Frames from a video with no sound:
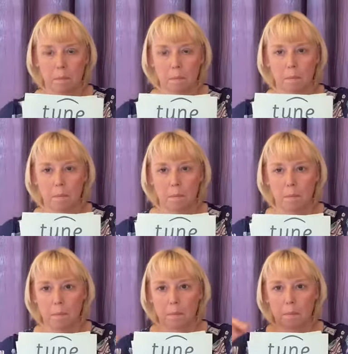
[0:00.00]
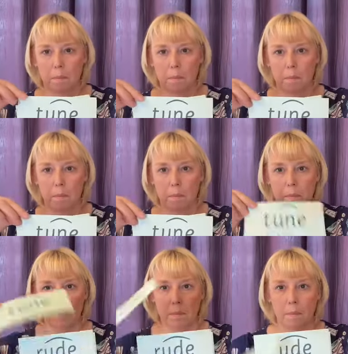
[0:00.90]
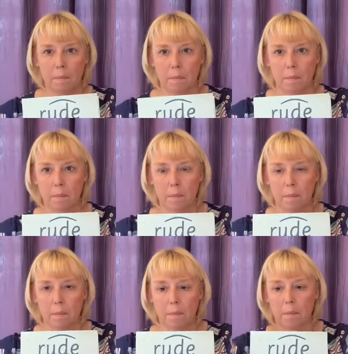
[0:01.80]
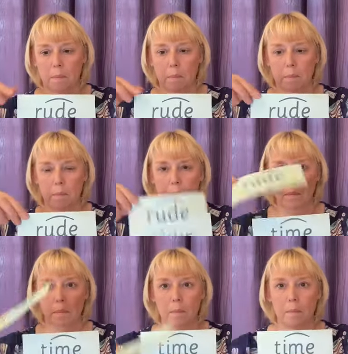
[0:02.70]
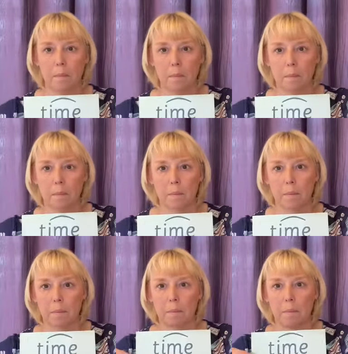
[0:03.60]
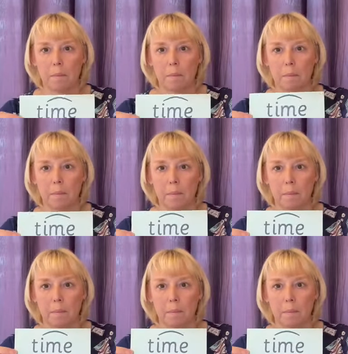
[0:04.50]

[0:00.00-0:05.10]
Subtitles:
[no speech]